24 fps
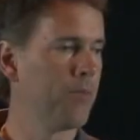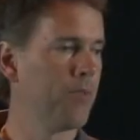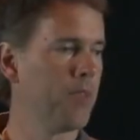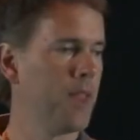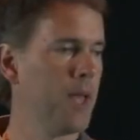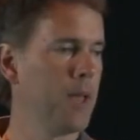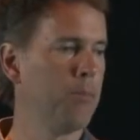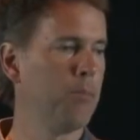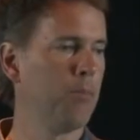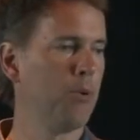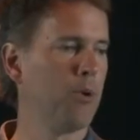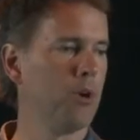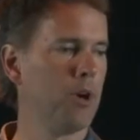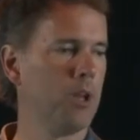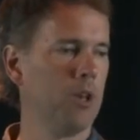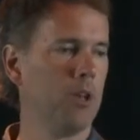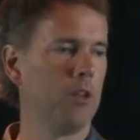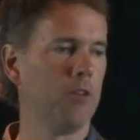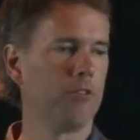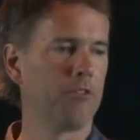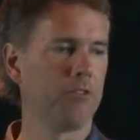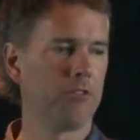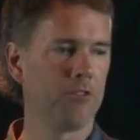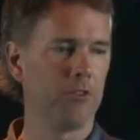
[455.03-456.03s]
they
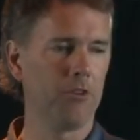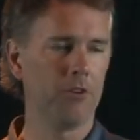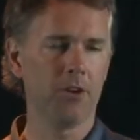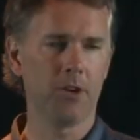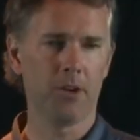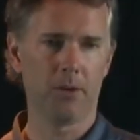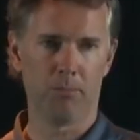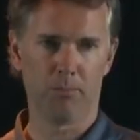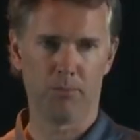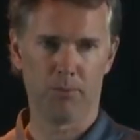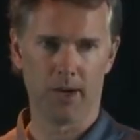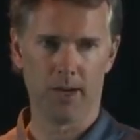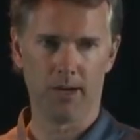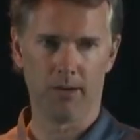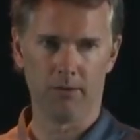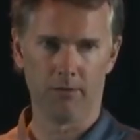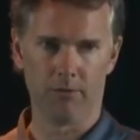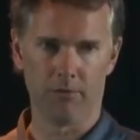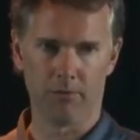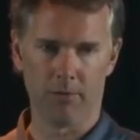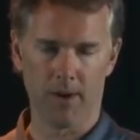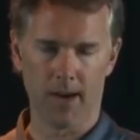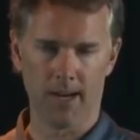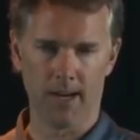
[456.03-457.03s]
put circuit
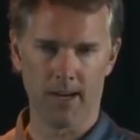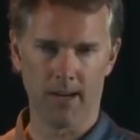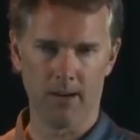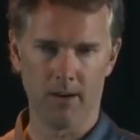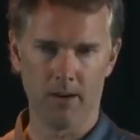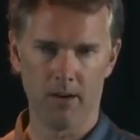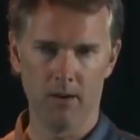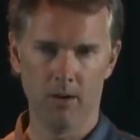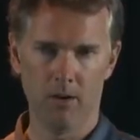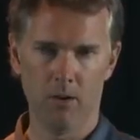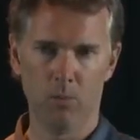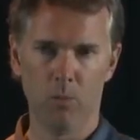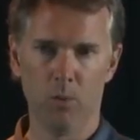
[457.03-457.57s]
breakers right here,